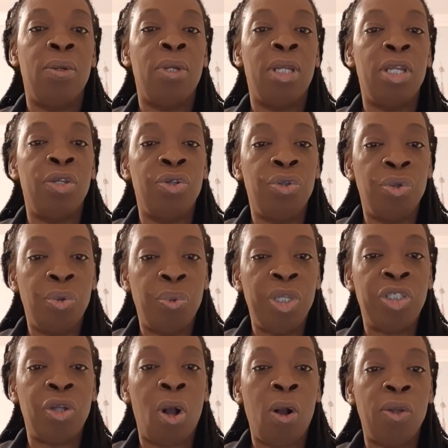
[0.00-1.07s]
in you,
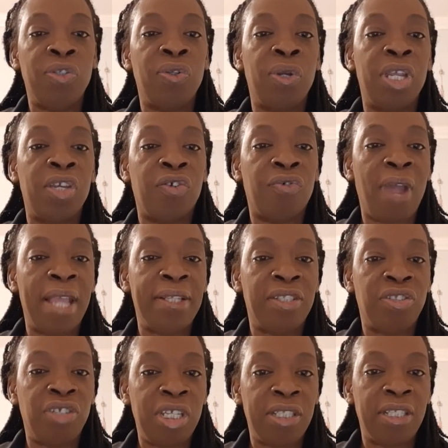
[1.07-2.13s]
which also in Christ
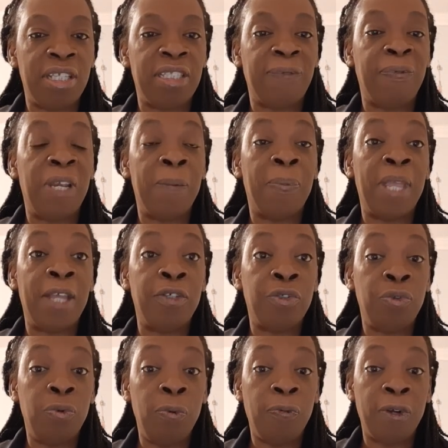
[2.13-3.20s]
Jesus. Philippians
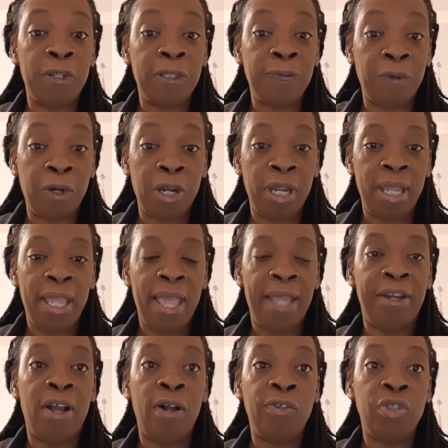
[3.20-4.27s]
2 verse 4.
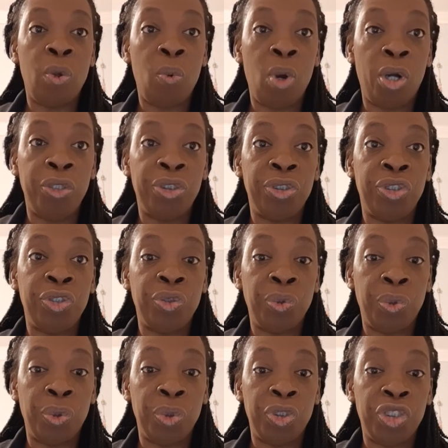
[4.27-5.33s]
And I also want to
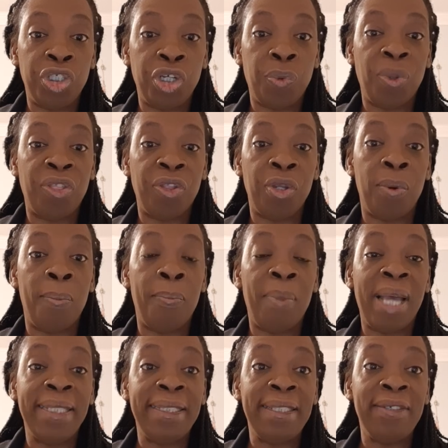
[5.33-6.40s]
share with you
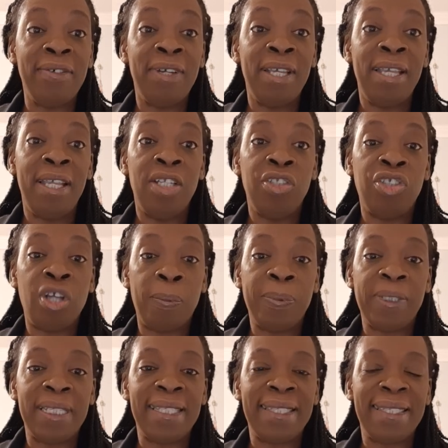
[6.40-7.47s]
Matthew
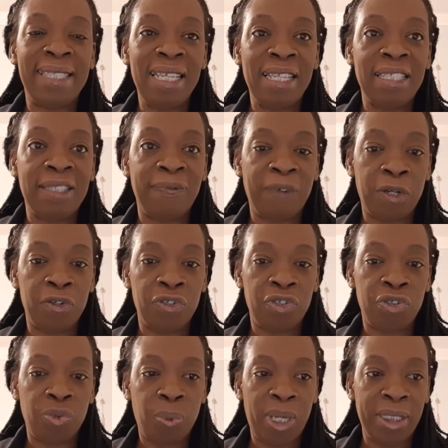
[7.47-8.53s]
chapter 6 verse
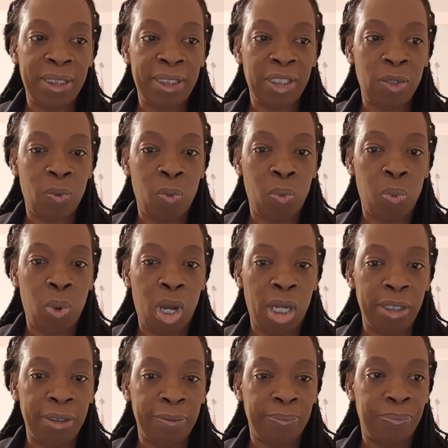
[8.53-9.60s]

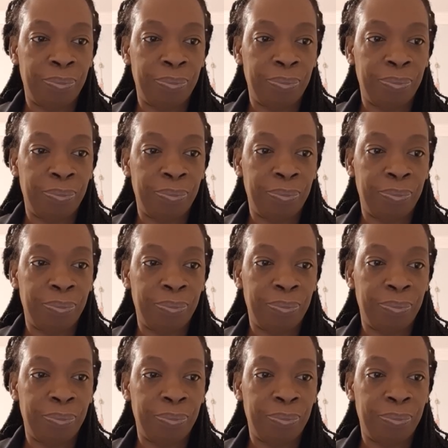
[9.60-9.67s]
21.